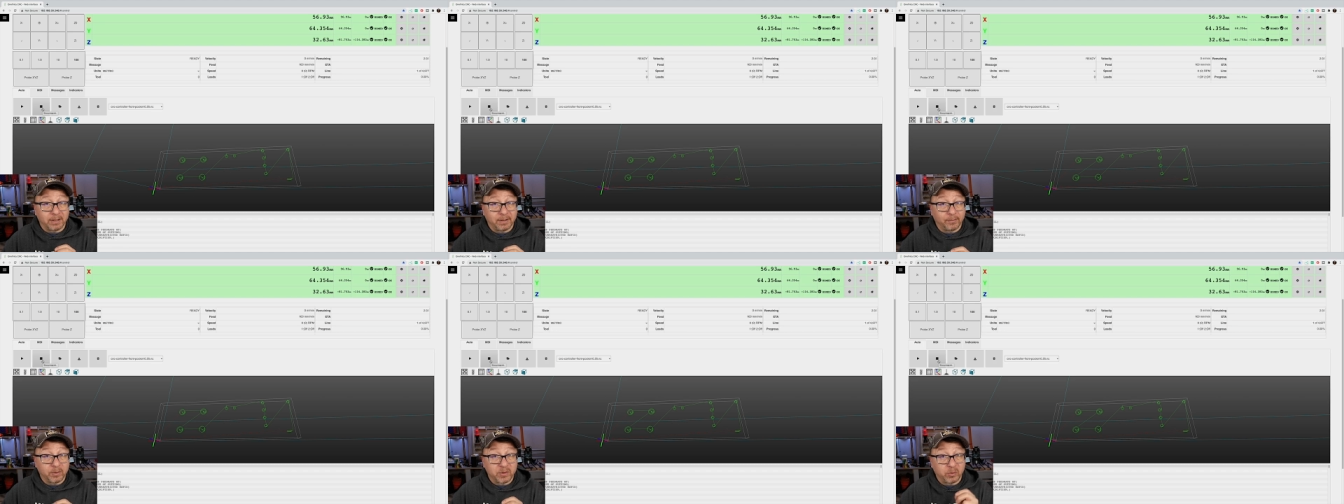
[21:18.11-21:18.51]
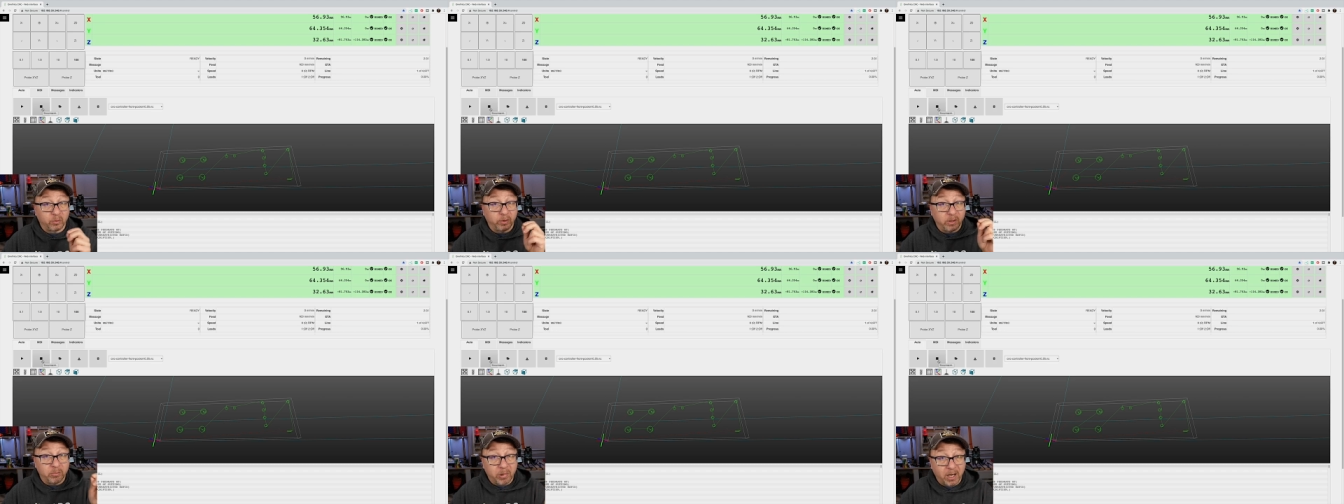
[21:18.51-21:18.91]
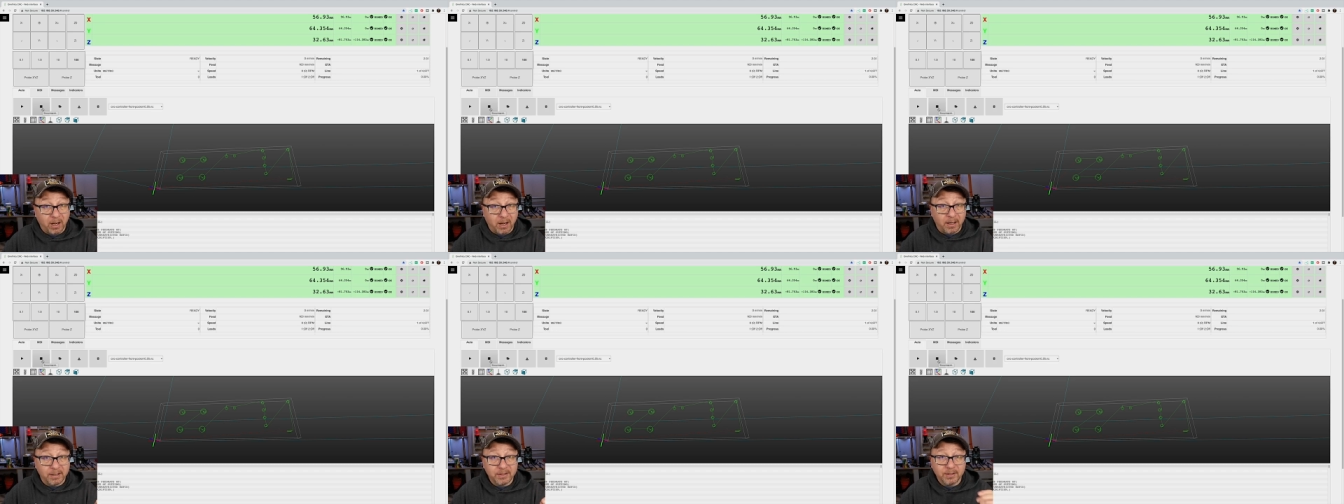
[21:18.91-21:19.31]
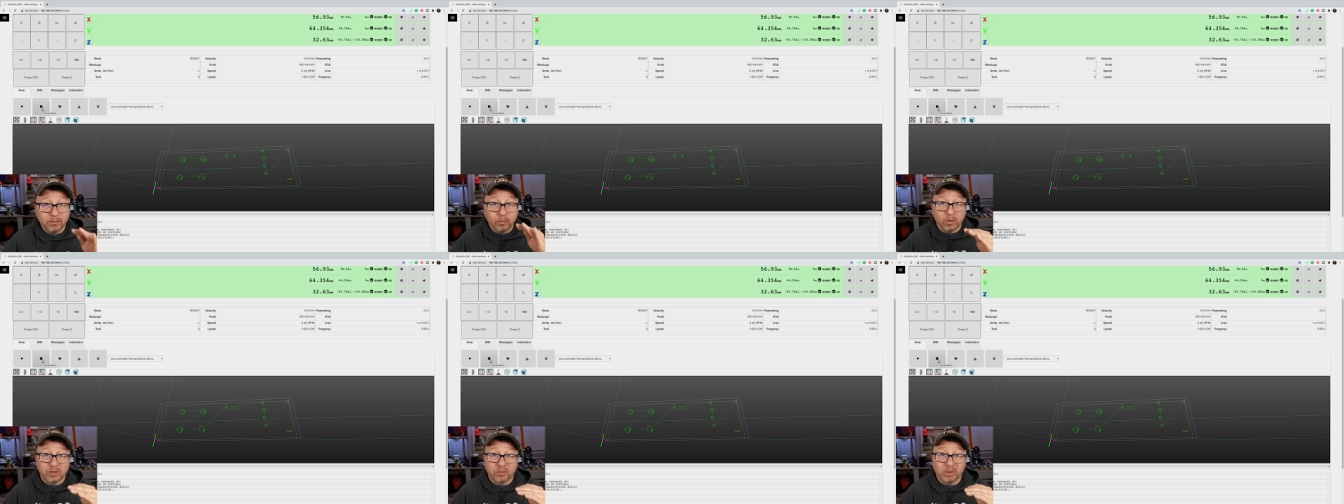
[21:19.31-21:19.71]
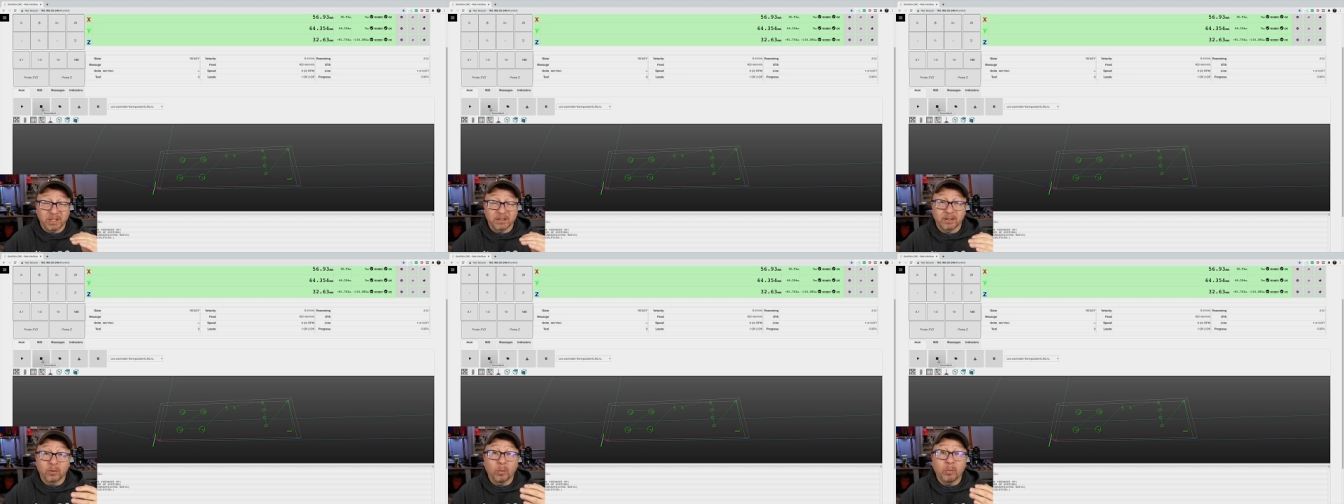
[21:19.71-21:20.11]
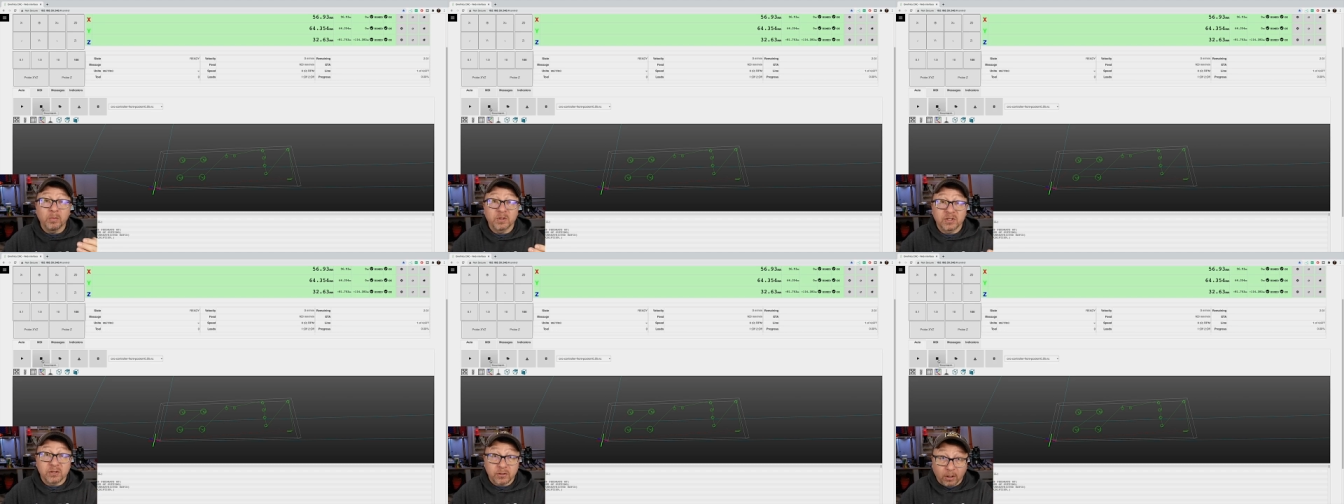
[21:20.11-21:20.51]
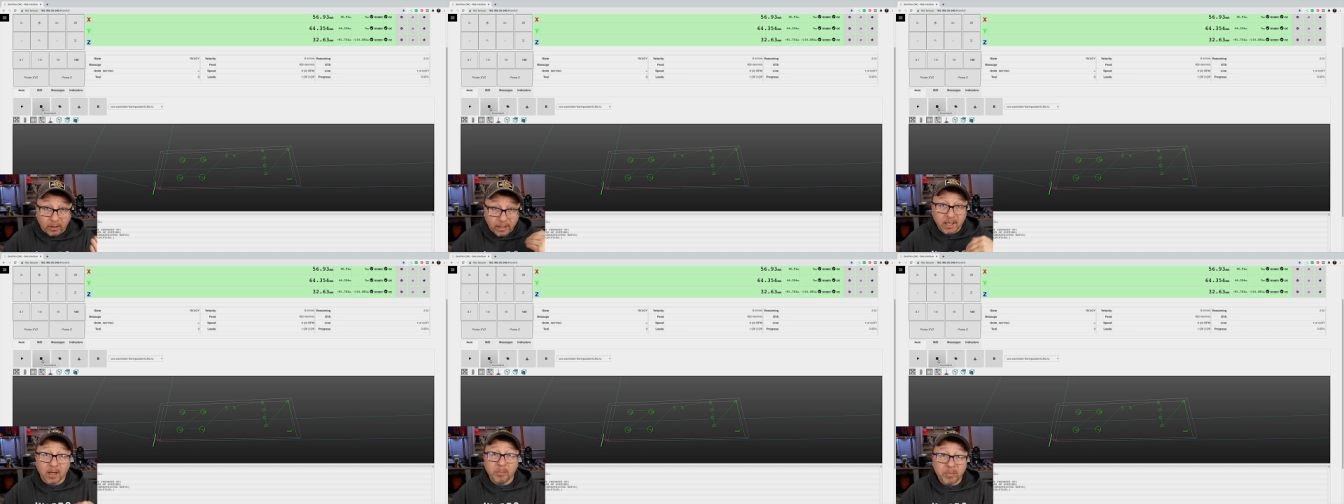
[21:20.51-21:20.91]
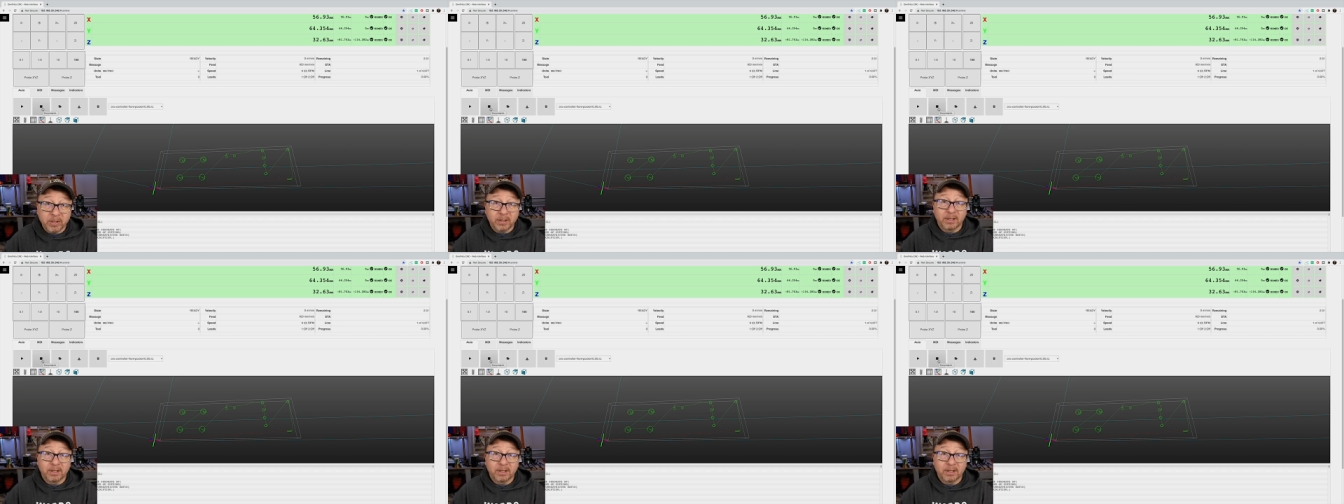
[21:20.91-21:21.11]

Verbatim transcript: the difference between pause, which means it'll start up